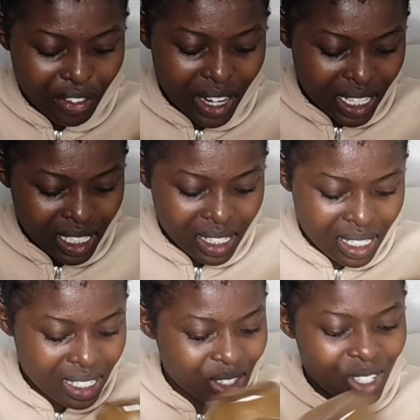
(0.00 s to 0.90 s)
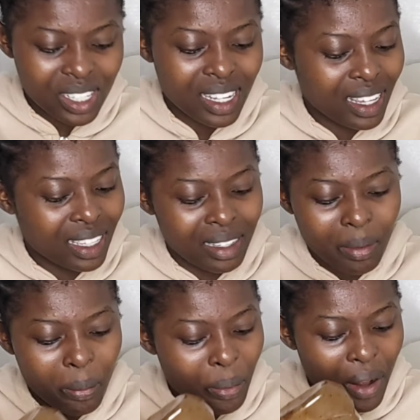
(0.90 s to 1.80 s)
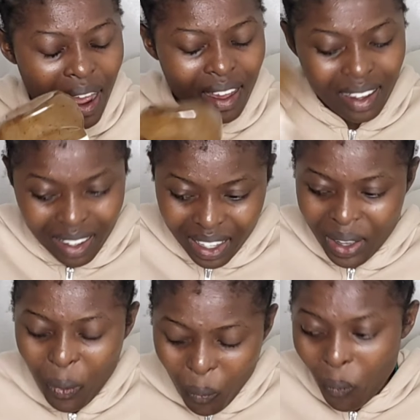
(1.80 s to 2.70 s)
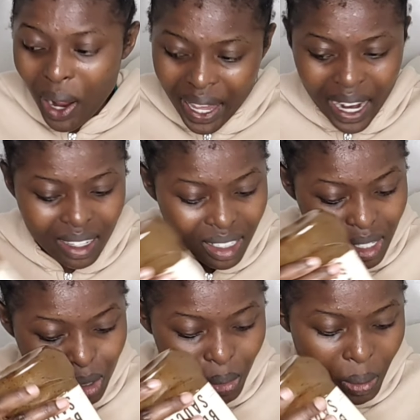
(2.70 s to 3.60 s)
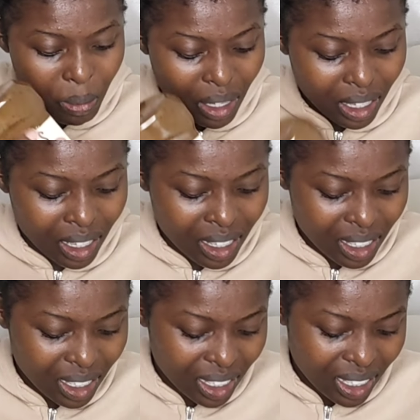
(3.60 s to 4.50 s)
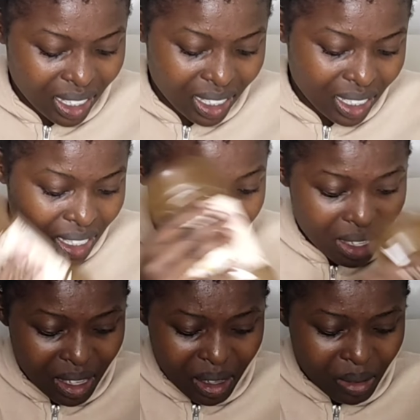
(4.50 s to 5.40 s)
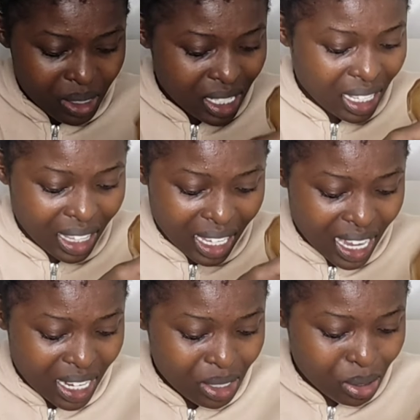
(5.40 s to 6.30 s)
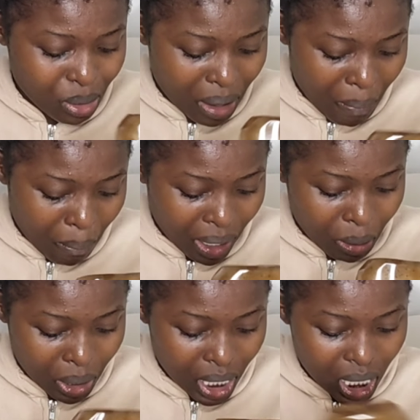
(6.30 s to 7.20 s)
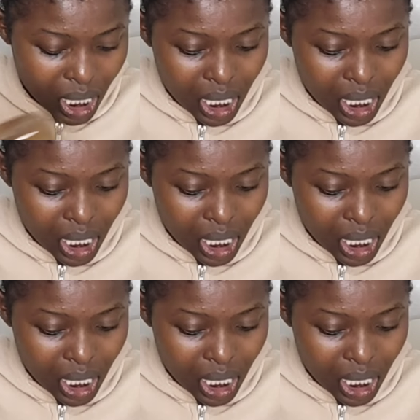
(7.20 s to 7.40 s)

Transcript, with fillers: fries, he's just like, bruh, why are they swimming? I gotta swim, baby.